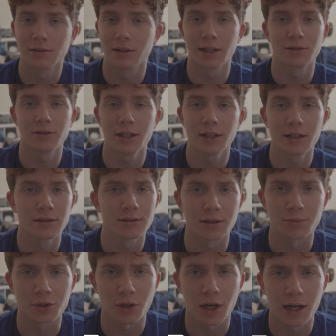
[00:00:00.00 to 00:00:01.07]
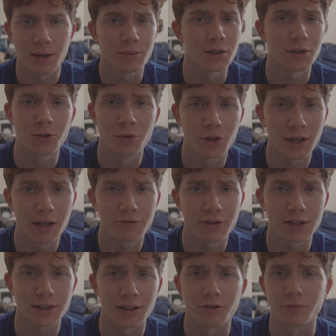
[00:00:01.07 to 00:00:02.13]
hit a like, subscribe, do all that
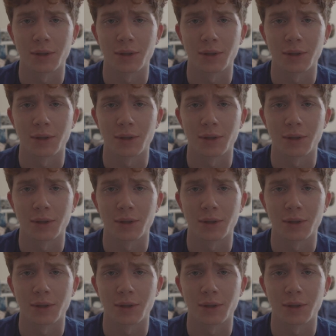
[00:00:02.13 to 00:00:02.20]
fun stuff,